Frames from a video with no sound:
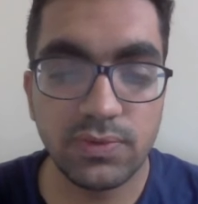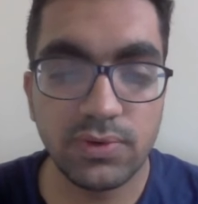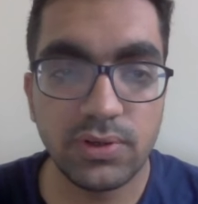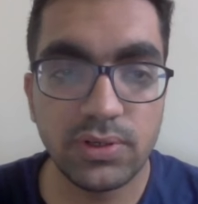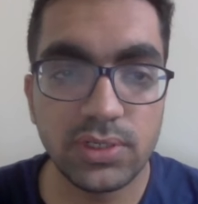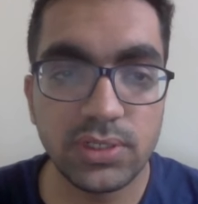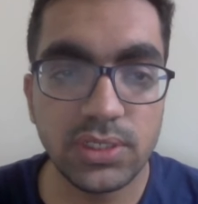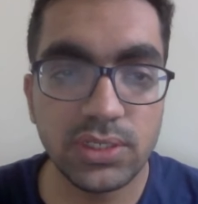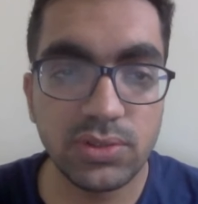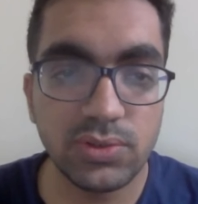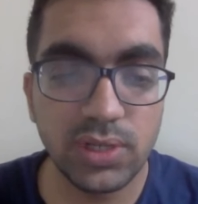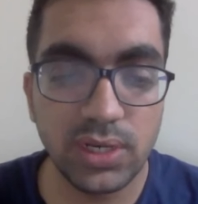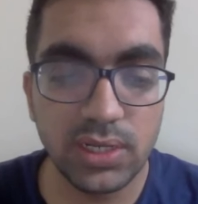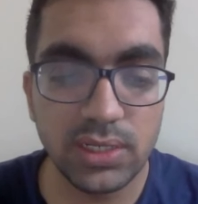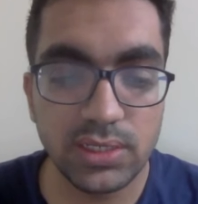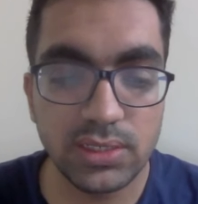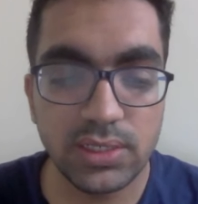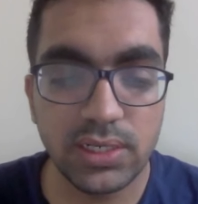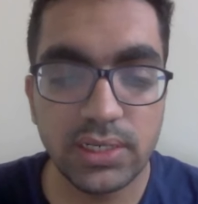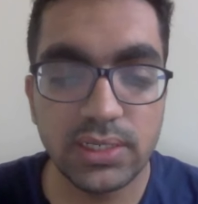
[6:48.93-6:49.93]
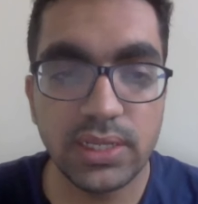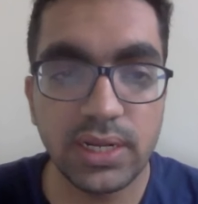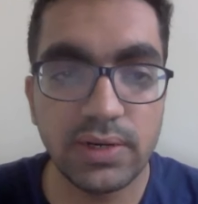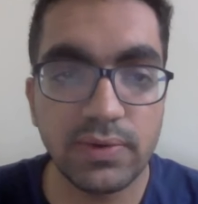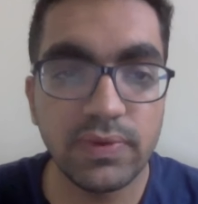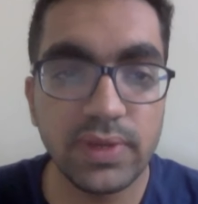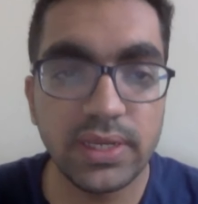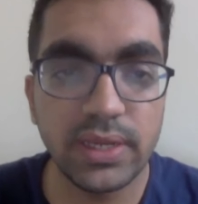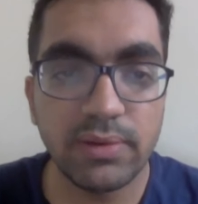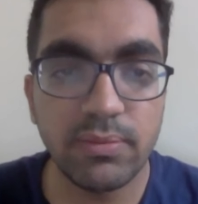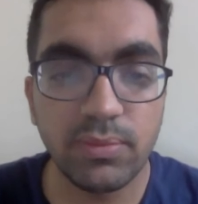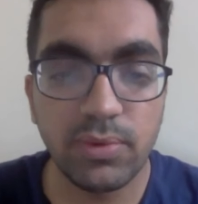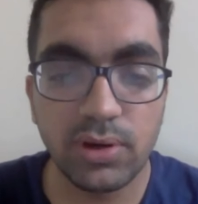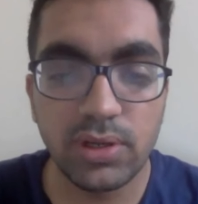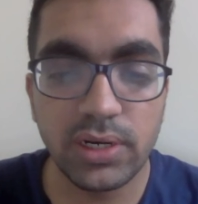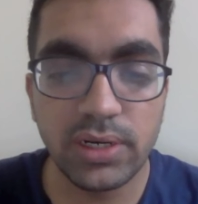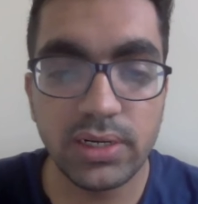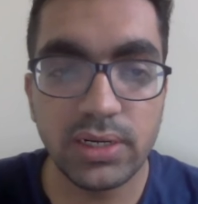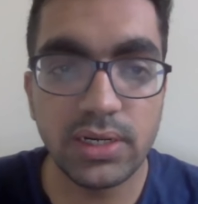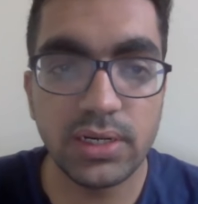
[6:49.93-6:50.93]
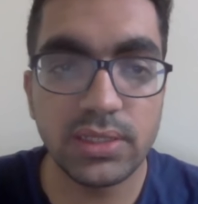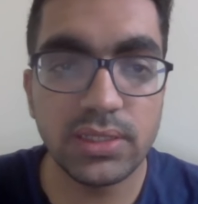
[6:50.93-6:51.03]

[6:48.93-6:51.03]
just to illustrate that we can monitor